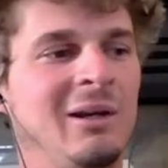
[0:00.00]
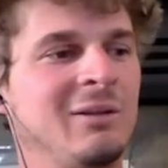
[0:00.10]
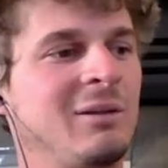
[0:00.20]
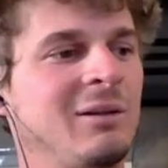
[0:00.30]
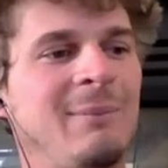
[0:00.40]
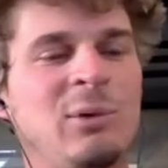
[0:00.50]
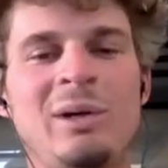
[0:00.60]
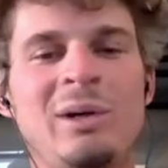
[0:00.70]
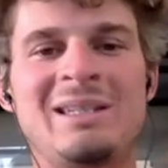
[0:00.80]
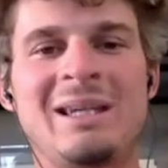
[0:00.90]
So the
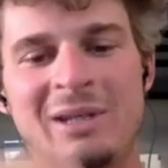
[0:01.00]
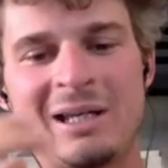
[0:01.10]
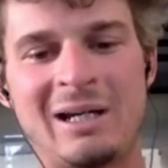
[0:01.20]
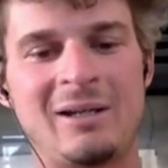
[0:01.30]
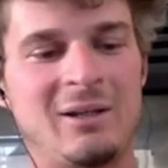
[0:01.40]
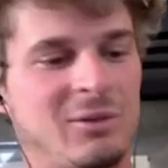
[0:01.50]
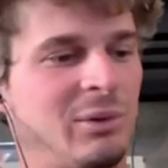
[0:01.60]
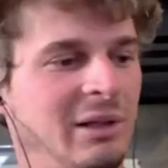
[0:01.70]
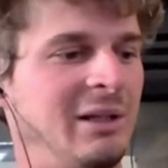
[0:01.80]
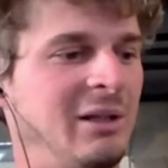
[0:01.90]
M27 guys
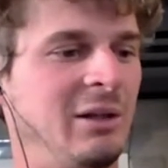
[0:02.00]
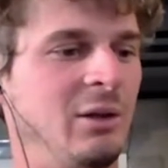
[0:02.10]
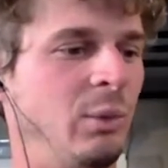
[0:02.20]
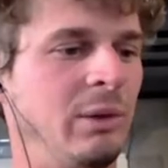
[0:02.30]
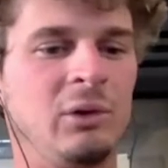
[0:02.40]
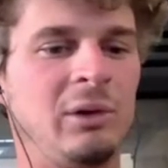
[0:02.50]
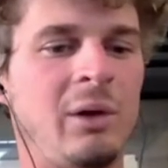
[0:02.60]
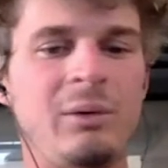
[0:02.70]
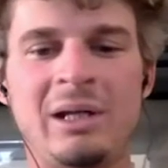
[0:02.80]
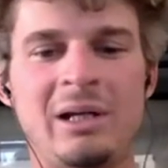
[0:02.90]
were like, we were
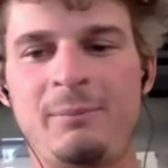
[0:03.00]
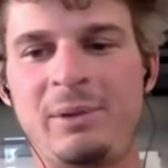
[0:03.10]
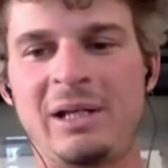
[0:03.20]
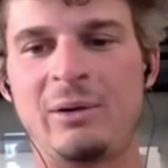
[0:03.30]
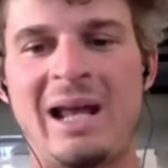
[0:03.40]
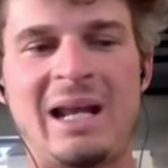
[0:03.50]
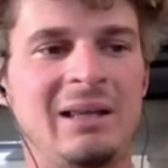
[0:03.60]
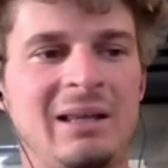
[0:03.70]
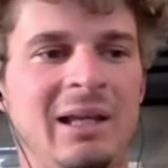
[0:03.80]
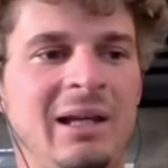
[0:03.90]
loading up. Like, I
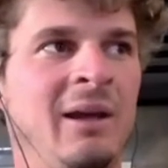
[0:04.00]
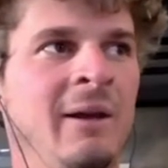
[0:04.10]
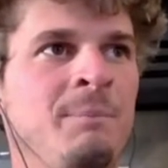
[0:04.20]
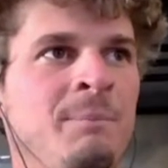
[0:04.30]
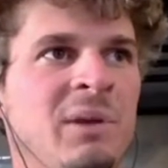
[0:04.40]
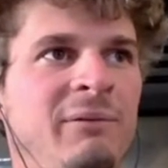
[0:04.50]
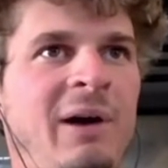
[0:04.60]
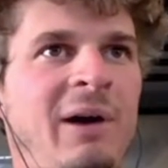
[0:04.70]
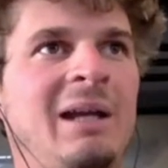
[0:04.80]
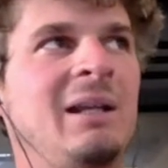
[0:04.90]
had like,
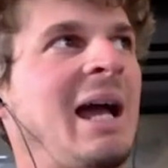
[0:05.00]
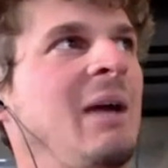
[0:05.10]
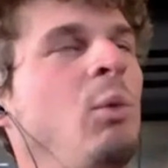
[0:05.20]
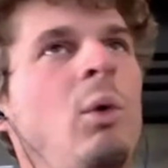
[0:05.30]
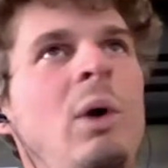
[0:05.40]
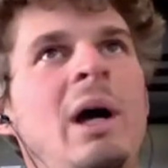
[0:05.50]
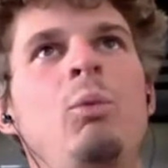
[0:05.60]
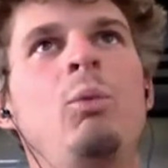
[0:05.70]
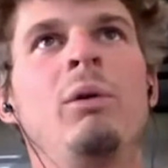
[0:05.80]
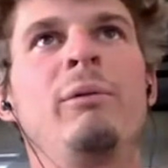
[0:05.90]
I
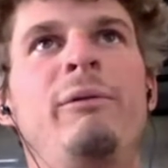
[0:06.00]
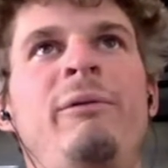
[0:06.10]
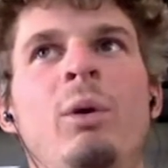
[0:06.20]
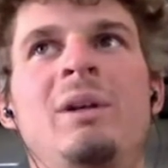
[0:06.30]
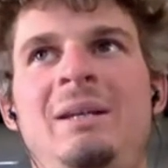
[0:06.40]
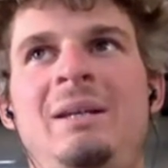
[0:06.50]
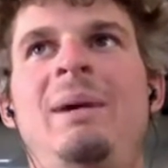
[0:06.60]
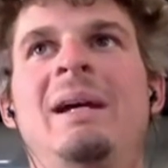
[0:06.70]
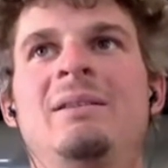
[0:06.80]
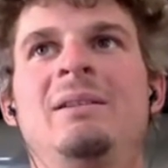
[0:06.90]
wore 14
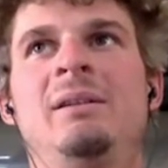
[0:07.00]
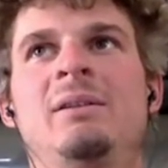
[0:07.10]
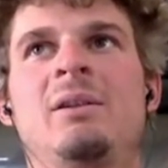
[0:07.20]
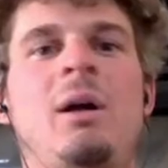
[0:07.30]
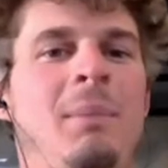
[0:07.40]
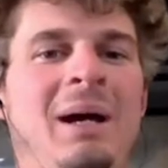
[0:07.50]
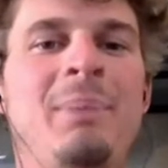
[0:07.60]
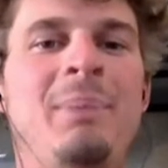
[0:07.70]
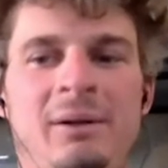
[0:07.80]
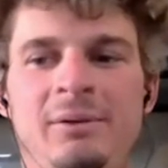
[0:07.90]
magazines on my
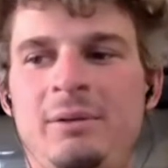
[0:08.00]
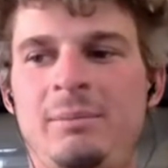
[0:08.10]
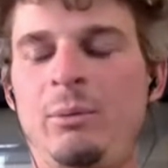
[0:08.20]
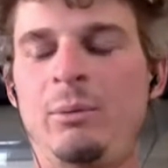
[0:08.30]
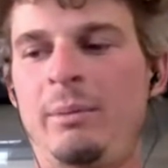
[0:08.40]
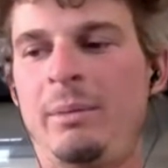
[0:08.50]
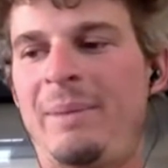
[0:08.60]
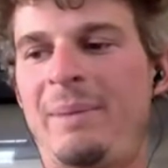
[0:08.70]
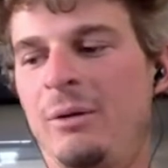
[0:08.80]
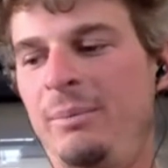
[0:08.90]
belt, on my
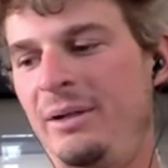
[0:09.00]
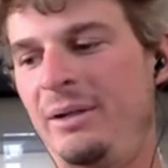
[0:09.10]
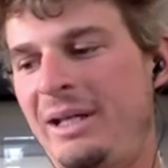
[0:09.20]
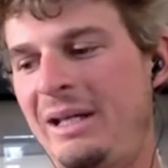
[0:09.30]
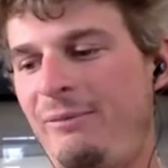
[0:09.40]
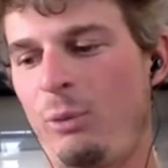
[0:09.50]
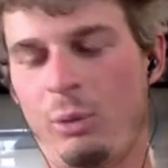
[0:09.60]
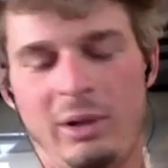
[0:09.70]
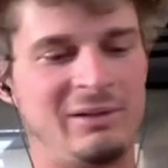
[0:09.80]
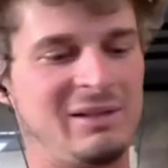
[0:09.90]
battle belt. I
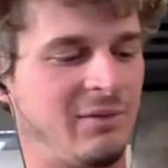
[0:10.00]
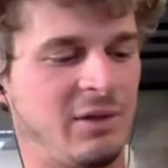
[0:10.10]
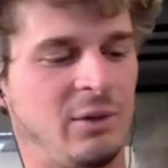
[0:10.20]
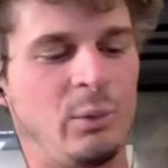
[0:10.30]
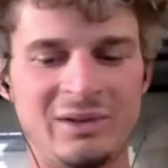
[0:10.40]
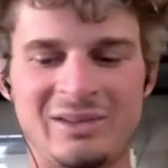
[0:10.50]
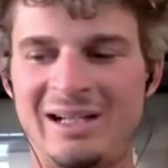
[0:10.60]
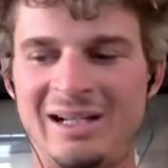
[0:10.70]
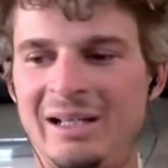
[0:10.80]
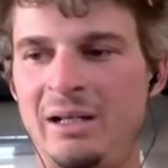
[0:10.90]
had seven on one
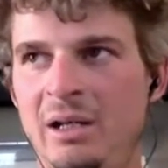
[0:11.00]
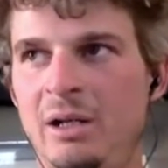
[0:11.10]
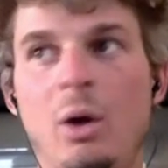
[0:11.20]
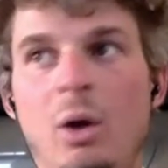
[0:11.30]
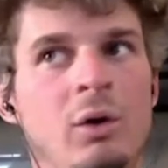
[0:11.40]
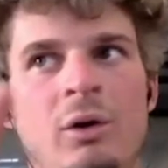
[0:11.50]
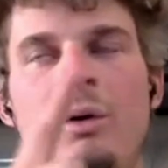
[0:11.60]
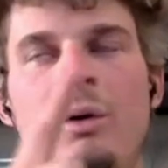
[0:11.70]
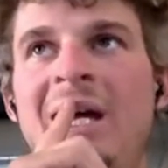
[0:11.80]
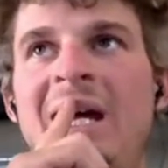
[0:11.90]
side. No, no,
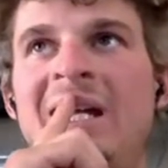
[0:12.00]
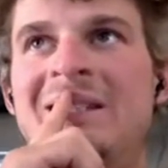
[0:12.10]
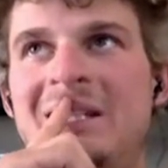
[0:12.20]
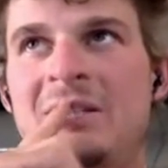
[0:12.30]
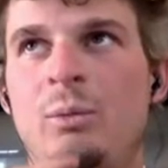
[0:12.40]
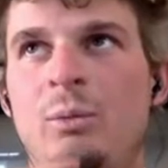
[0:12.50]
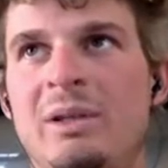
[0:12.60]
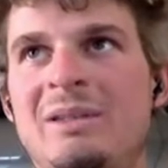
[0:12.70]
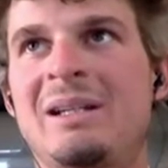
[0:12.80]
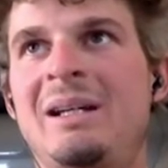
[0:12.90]
no. I had six on
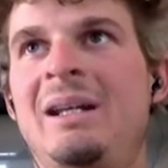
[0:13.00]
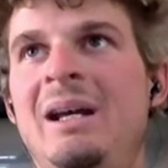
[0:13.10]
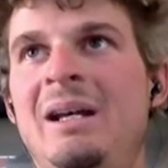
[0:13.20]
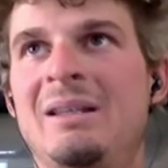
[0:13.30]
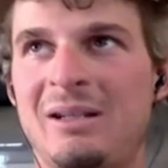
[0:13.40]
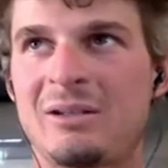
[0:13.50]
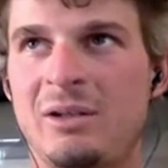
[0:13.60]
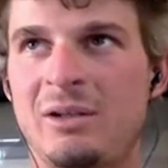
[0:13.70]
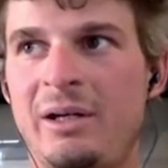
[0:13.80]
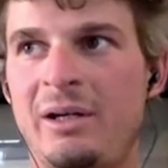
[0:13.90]
one side, six
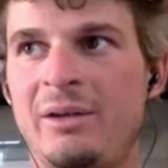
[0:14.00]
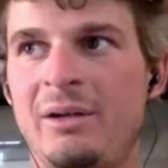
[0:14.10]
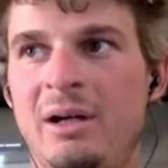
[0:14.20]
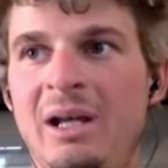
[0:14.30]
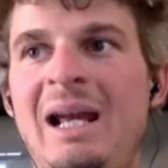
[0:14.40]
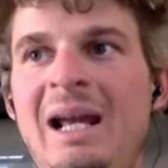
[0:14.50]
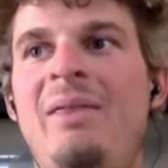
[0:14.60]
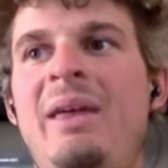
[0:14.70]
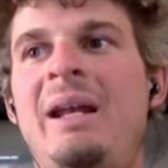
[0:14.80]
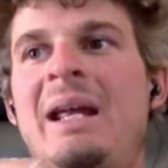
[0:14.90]
on the other,
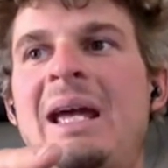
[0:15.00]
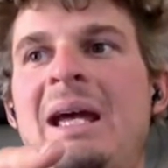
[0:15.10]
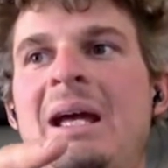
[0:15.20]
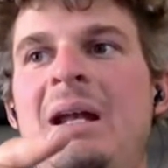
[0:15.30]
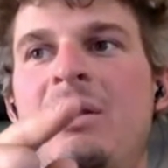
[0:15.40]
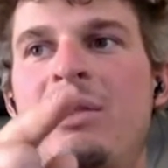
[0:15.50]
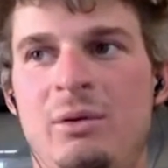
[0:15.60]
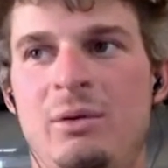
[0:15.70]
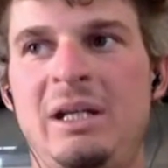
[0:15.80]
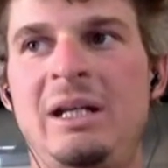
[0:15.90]
and then I had
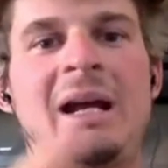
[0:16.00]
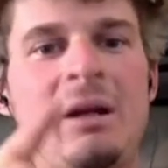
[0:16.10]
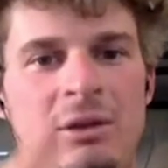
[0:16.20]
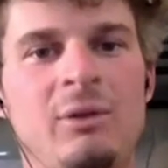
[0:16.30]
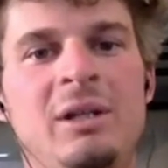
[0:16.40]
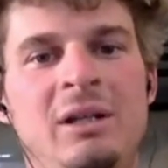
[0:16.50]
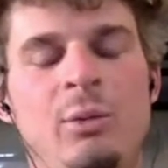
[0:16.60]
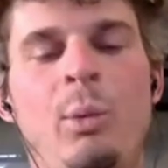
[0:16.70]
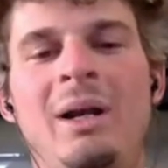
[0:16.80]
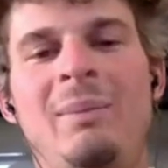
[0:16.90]
13. I had a
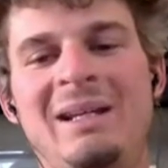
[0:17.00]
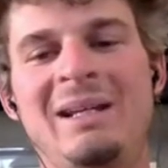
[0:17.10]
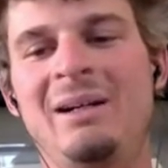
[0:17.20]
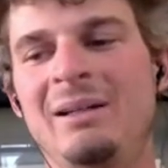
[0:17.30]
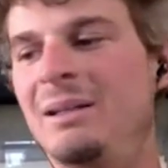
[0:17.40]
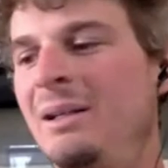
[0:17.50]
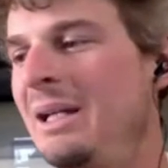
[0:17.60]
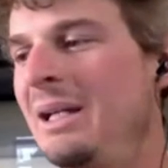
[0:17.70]
13th one in my gun.